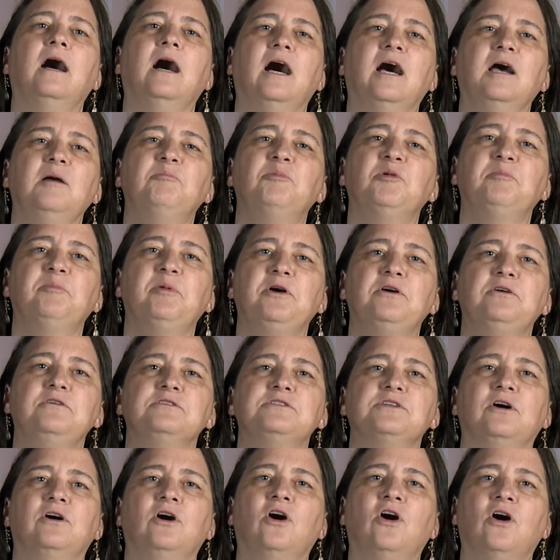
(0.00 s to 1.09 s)
I propose
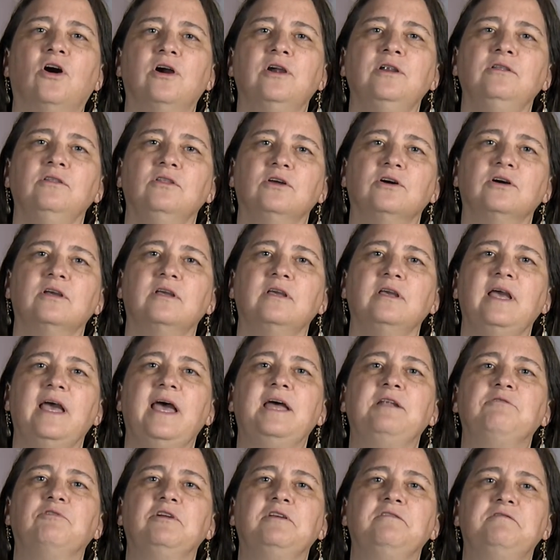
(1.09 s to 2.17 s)
a hard look
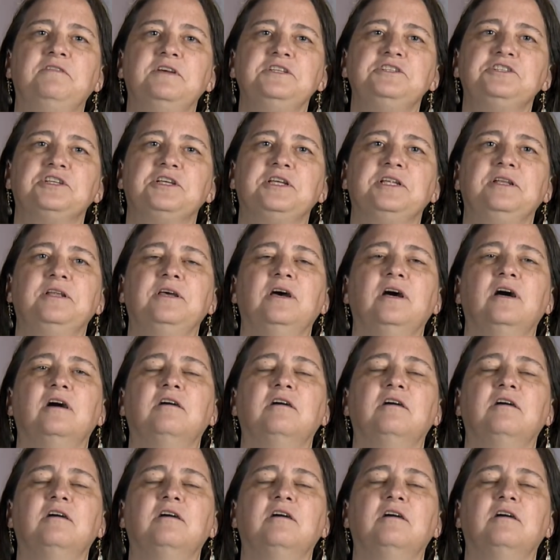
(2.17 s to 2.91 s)
and revision